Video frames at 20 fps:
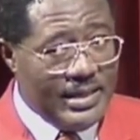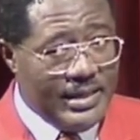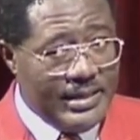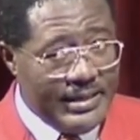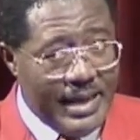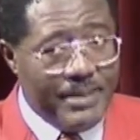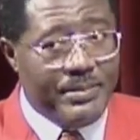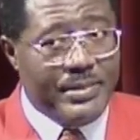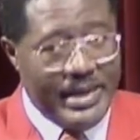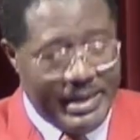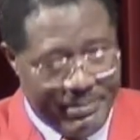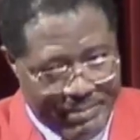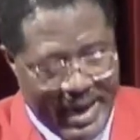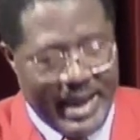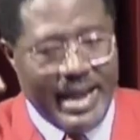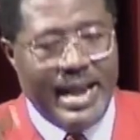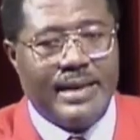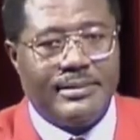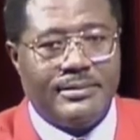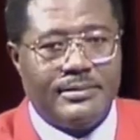them in my
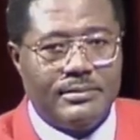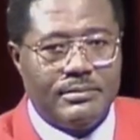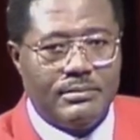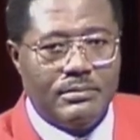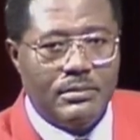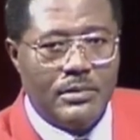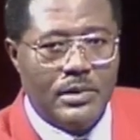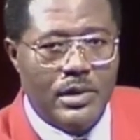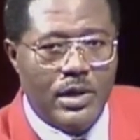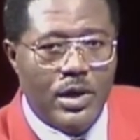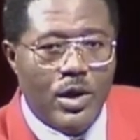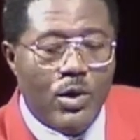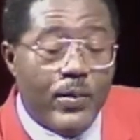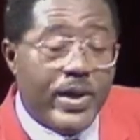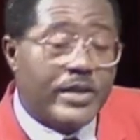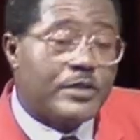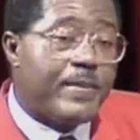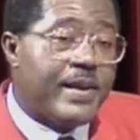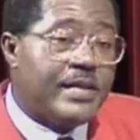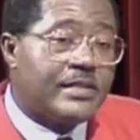hand,
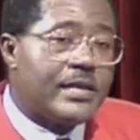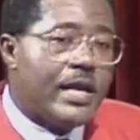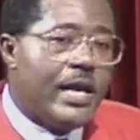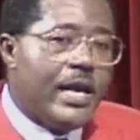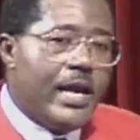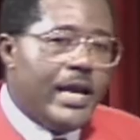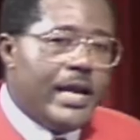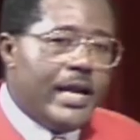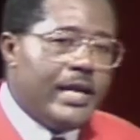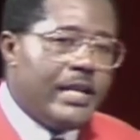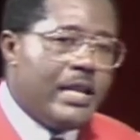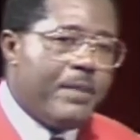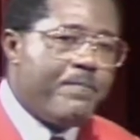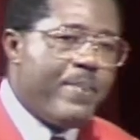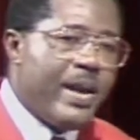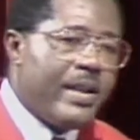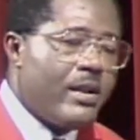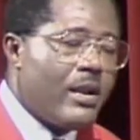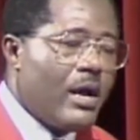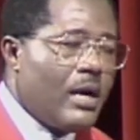which means he
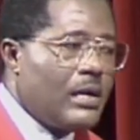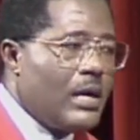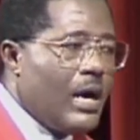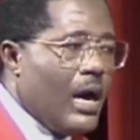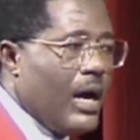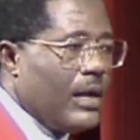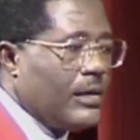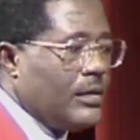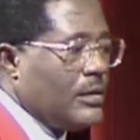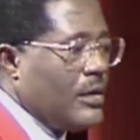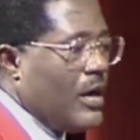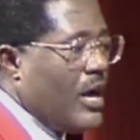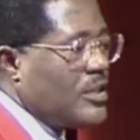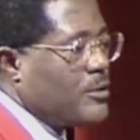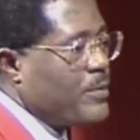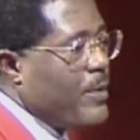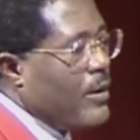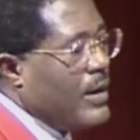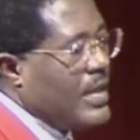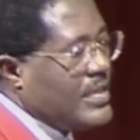depended on God.
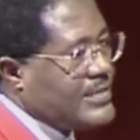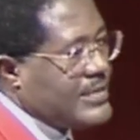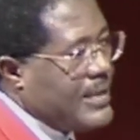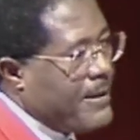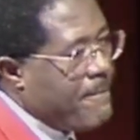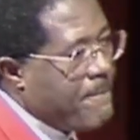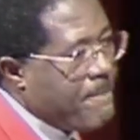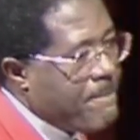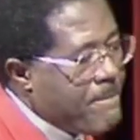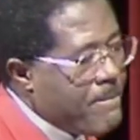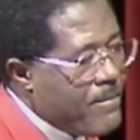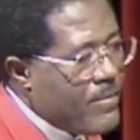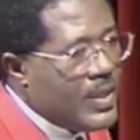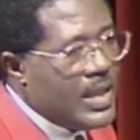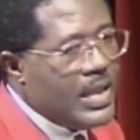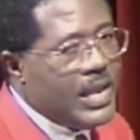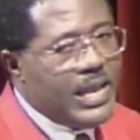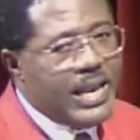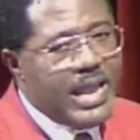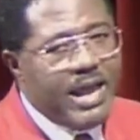Gospel, listen,
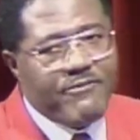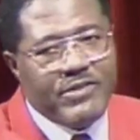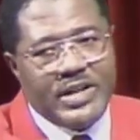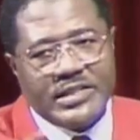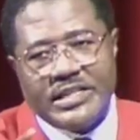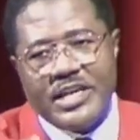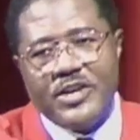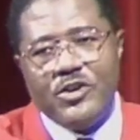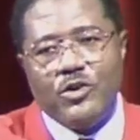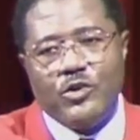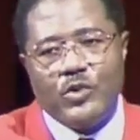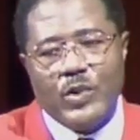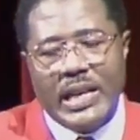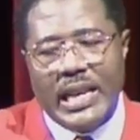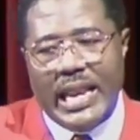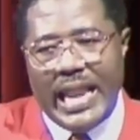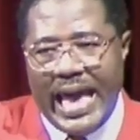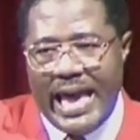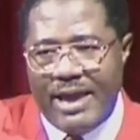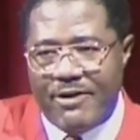in everything you do in
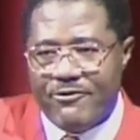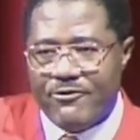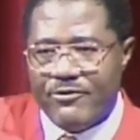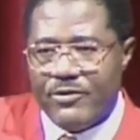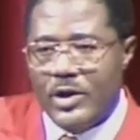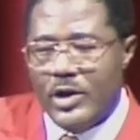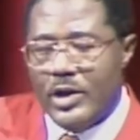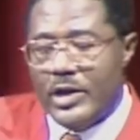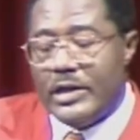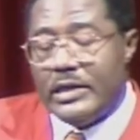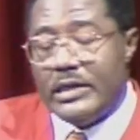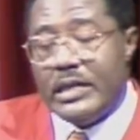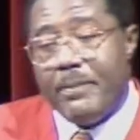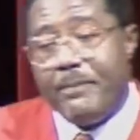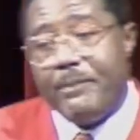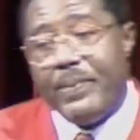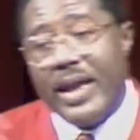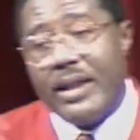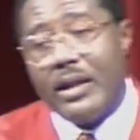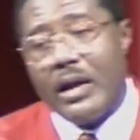life,
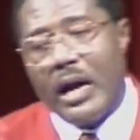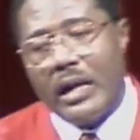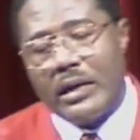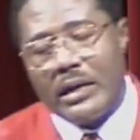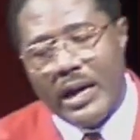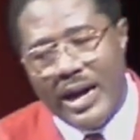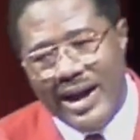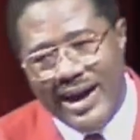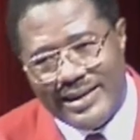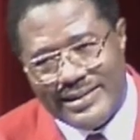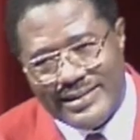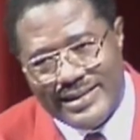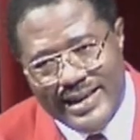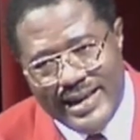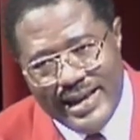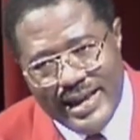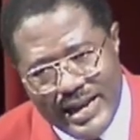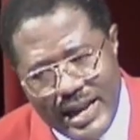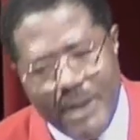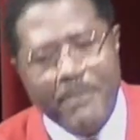depend on God.
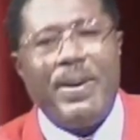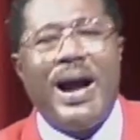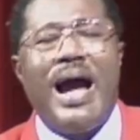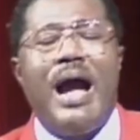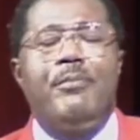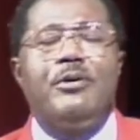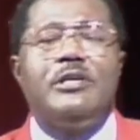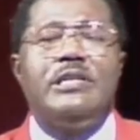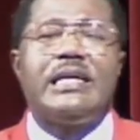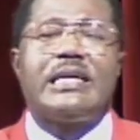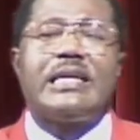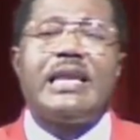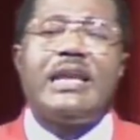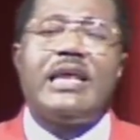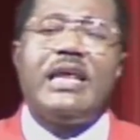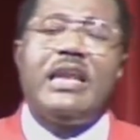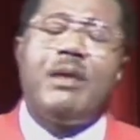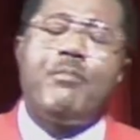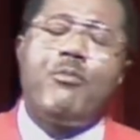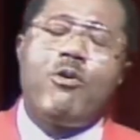The Bible
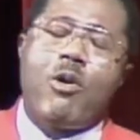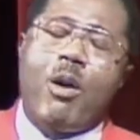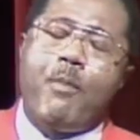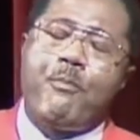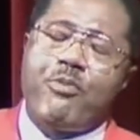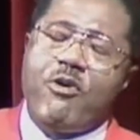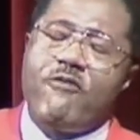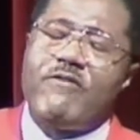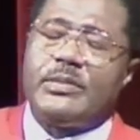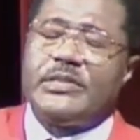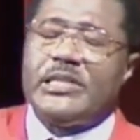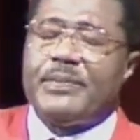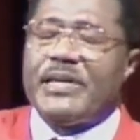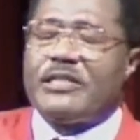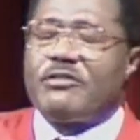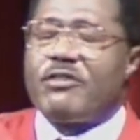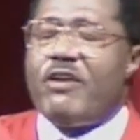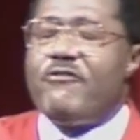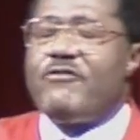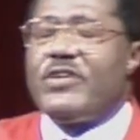declared in the book of Proverbs, chapter
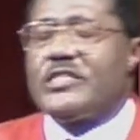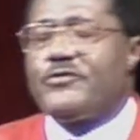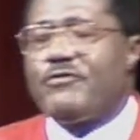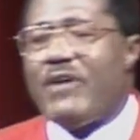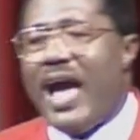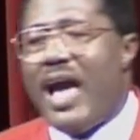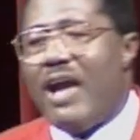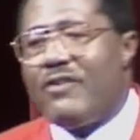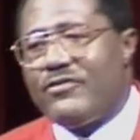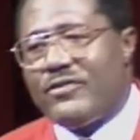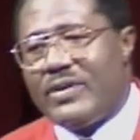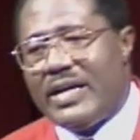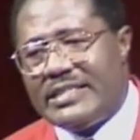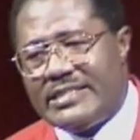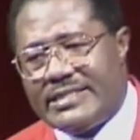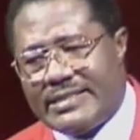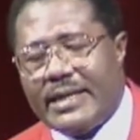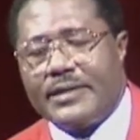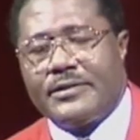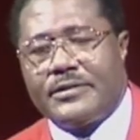3, verse 5 and
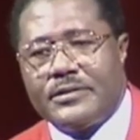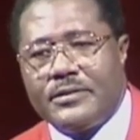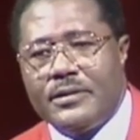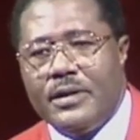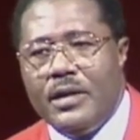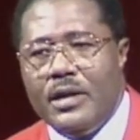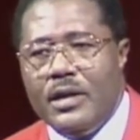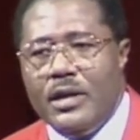6,